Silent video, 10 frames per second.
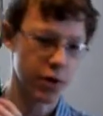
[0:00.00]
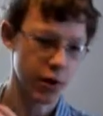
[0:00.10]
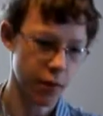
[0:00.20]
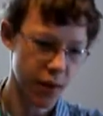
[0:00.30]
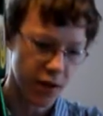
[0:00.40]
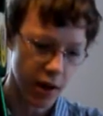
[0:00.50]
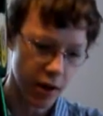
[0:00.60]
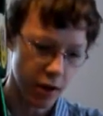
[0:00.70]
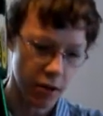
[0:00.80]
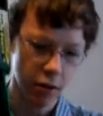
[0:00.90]
so it was a little bit
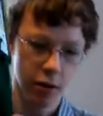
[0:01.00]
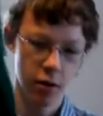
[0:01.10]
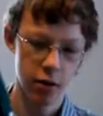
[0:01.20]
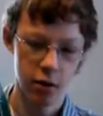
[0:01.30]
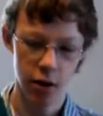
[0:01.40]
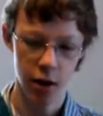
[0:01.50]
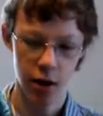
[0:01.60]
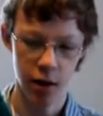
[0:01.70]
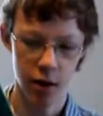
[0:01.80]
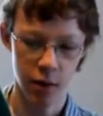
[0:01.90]
tighter,
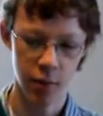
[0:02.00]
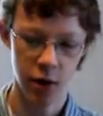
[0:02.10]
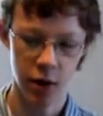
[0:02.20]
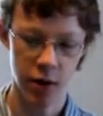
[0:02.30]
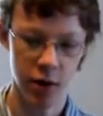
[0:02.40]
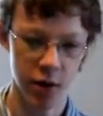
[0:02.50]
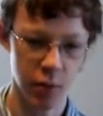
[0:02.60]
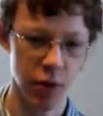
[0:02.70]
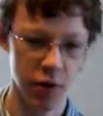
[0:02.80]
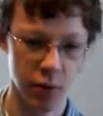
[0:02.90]
and it probably
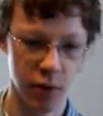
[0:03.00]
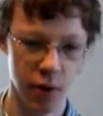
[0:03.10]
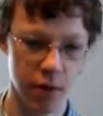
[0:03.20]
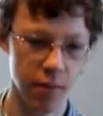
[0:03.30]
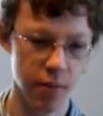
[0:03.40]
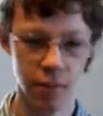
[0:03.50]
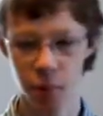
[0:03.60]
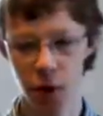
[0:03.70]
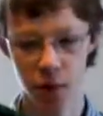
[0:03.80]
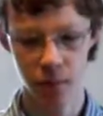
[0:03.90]
doesn't move as well then.
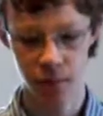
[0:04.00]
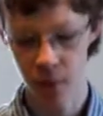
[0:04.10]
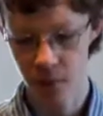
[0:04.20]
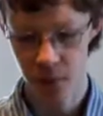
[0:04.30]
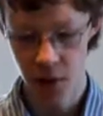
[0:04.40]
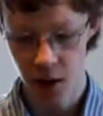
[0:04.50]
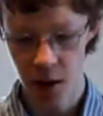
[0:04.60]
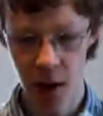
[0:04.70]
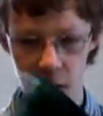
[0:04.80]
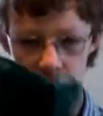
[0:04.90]
But
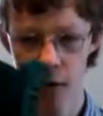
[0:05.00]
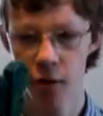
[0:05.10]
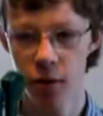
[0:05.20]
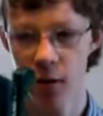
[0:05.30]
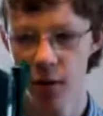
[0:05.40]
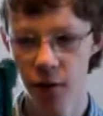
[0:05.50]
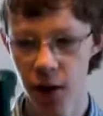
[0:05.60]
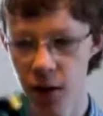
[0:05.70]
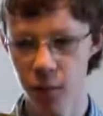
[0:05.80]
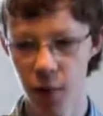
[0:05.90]
I don't know.
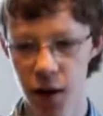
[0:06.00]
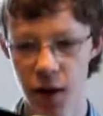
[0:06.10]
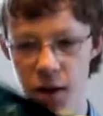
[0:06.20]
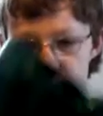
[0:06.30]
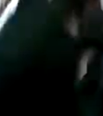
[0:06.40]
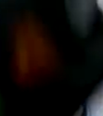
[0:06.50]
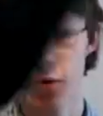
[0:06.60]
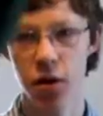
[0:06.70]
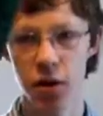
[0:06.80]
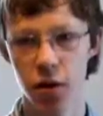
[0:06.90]
Finally may get some
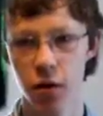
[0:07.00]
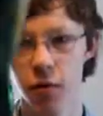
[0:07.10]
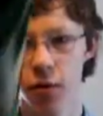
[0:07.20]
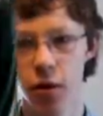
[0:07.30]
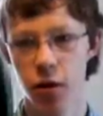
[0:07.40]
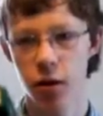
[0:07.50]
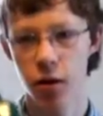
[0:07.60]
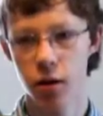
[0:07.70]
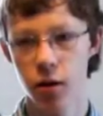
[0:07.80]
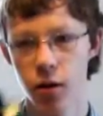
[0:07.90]
use, so
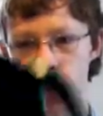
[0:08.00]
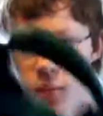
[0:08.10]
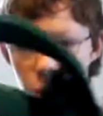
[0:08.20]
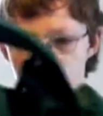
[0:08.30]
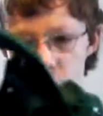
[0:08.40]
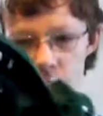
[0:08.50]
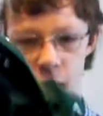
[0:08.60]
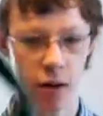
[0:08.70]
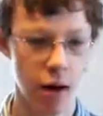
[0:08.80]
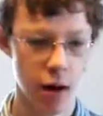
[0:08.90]
pretty
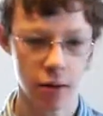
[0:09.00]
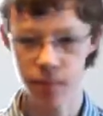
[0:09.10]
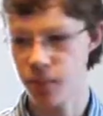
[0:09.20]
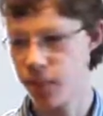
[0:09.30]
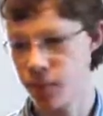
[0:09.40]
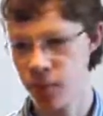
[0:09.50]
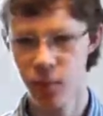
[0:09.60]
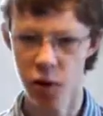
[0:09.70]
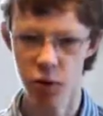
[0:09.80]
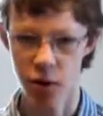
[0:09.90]
neat.
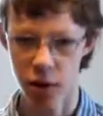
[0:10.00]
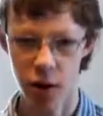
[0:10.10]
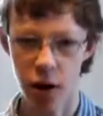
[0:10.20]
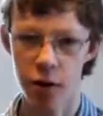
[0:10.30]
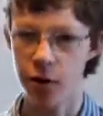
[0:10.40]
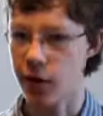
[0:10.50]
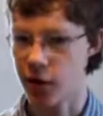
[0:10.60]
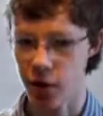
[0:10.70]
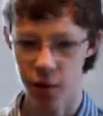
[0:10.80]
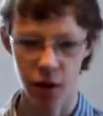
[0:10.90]
Shoots like 100 or
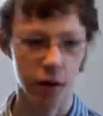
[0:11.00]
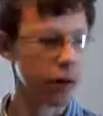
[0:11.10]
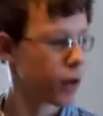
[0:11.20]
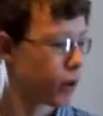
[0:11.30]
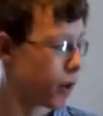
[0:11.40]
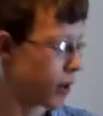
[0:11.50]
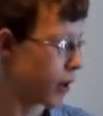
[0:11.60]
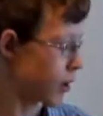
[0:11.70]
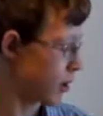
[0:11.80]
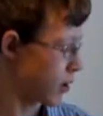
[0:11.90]
something like
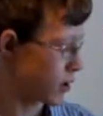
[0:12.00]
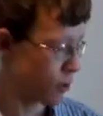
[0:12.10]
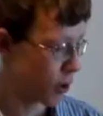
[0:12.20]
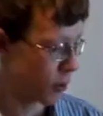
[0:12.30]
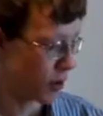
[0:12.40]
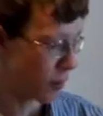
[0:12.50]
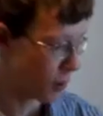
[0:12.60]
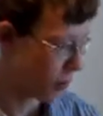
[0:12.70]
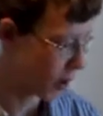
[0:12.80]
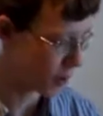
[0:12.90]
that because it's pretty much a
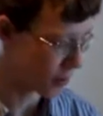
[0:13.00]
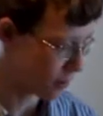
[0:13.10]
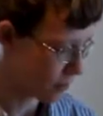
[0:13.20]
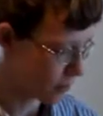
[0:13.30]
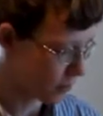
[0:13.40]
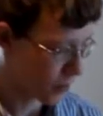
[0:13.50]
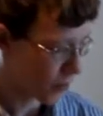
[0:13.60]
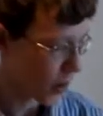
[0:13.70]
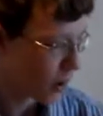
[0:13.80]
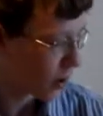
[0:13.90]
Big Blast.
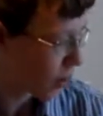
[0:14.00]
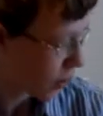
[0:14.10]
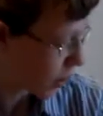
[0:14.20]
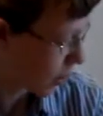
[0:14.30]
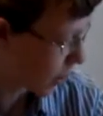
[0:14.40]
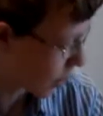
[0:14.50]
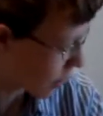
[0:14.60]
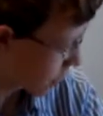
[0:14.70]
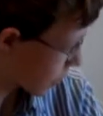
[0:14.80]
Now the other